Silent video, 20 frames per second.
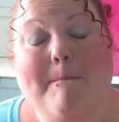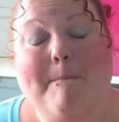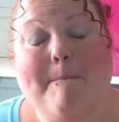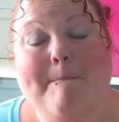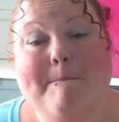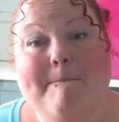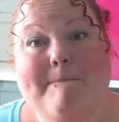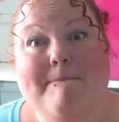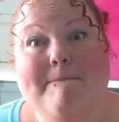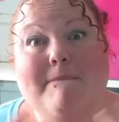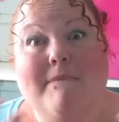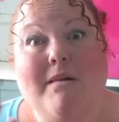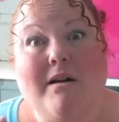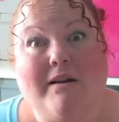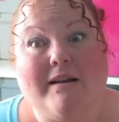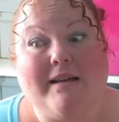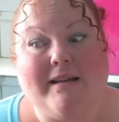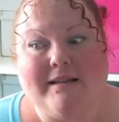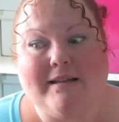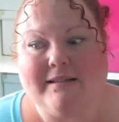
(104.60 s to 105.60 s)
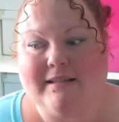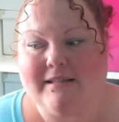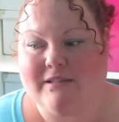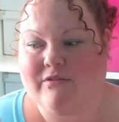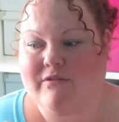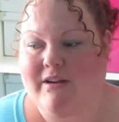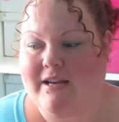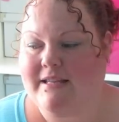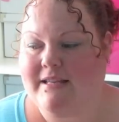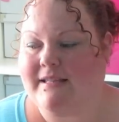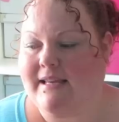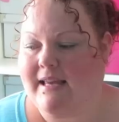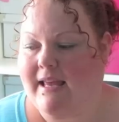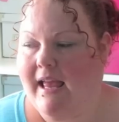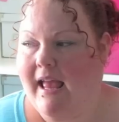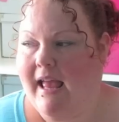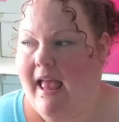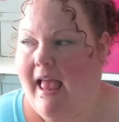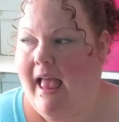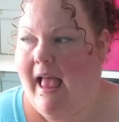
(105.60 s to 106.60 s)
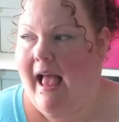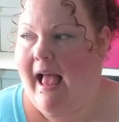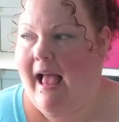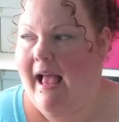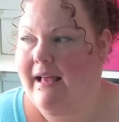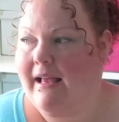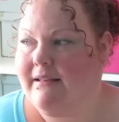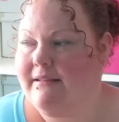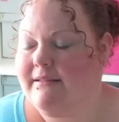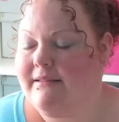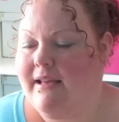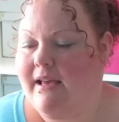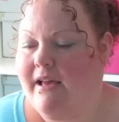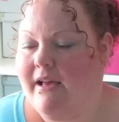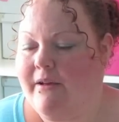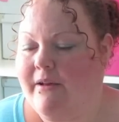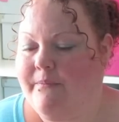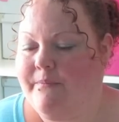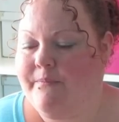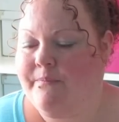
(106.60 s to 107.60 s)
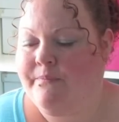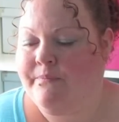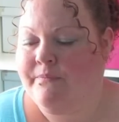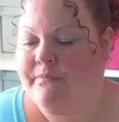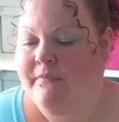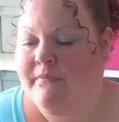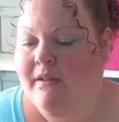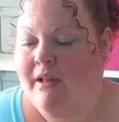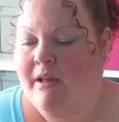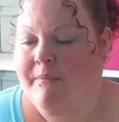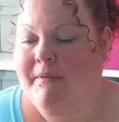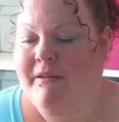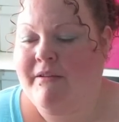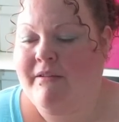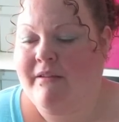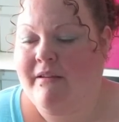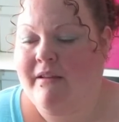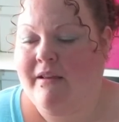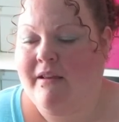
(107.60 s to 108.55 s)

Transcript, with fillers: mind. That's crazy. And um, I mean,